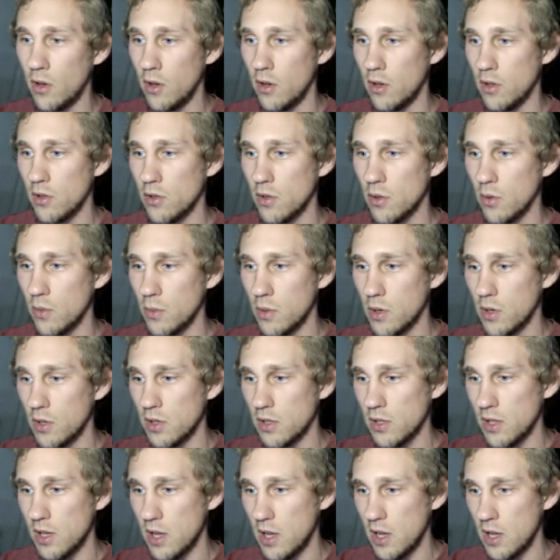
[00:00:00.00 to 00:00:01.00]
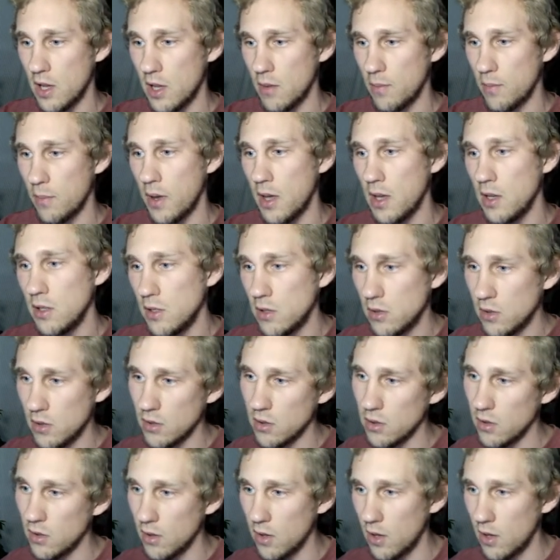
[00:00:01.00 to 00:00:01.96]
So I'm going to say paste,